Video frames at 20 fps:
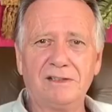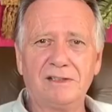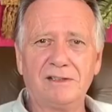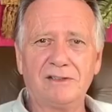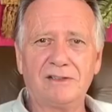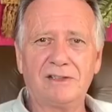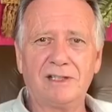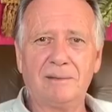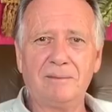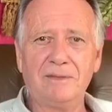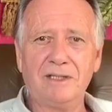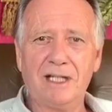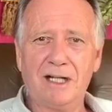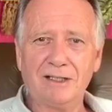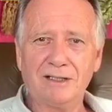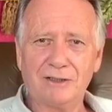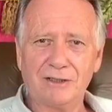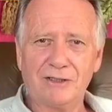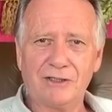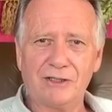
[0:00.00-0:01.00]
some
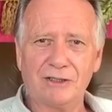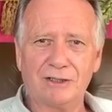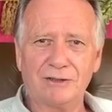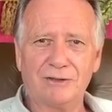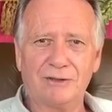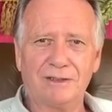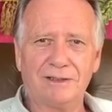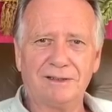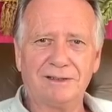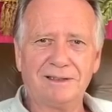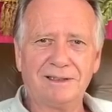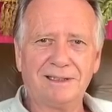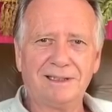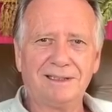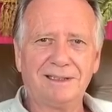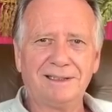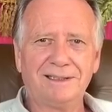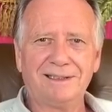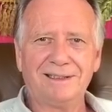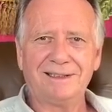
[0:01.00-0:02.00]
younger children,
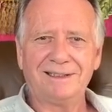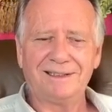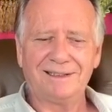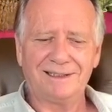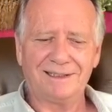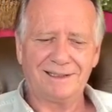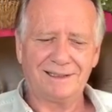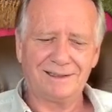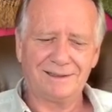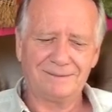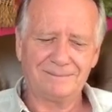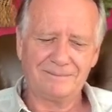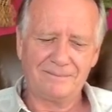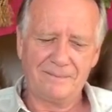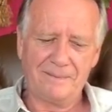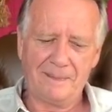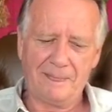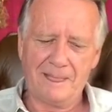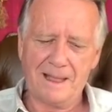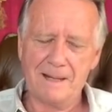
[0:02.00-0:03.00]

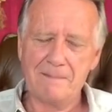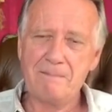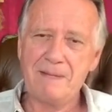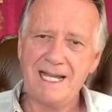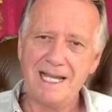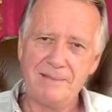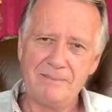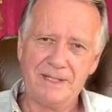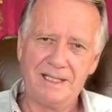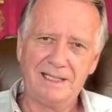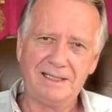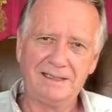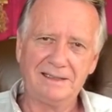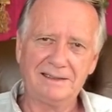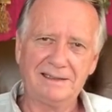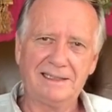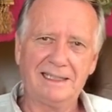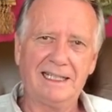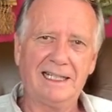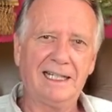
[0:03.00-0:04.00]
um, a baby,
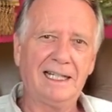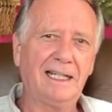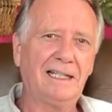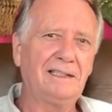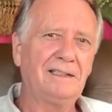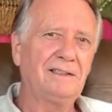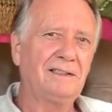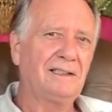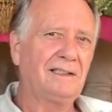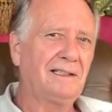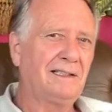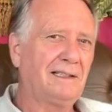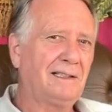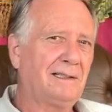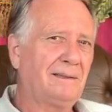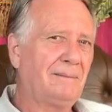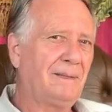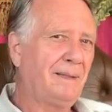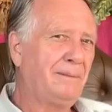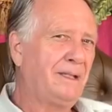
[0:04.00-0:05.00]
and
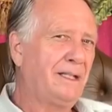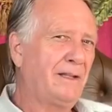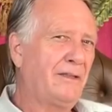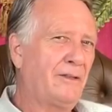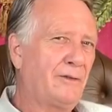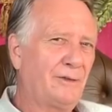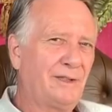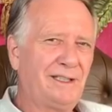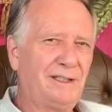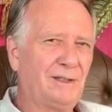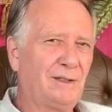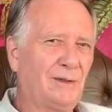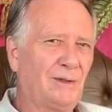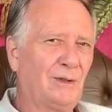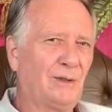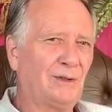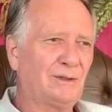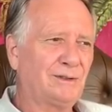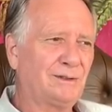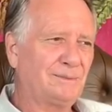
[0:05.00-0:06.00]
uh, maybe a three year
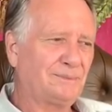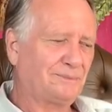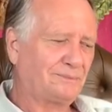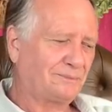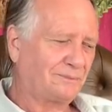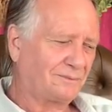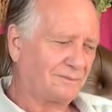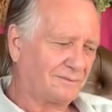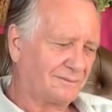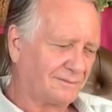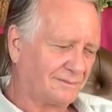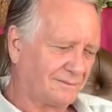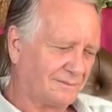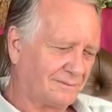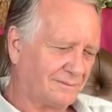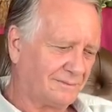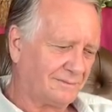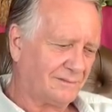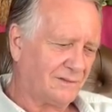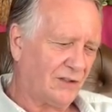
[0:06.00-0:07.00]
old.
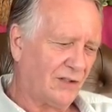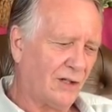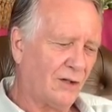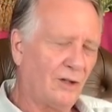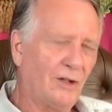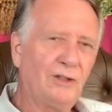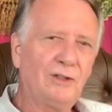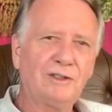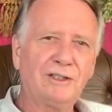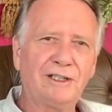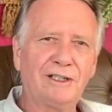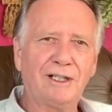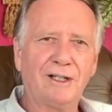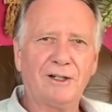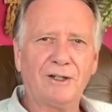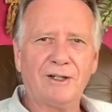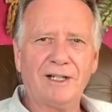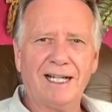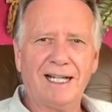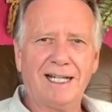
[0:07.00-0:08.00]
So
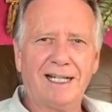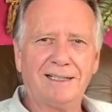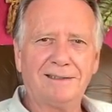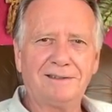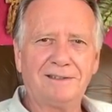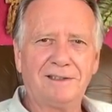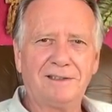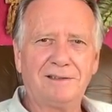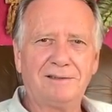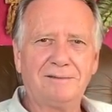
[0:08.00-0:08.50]
Julio had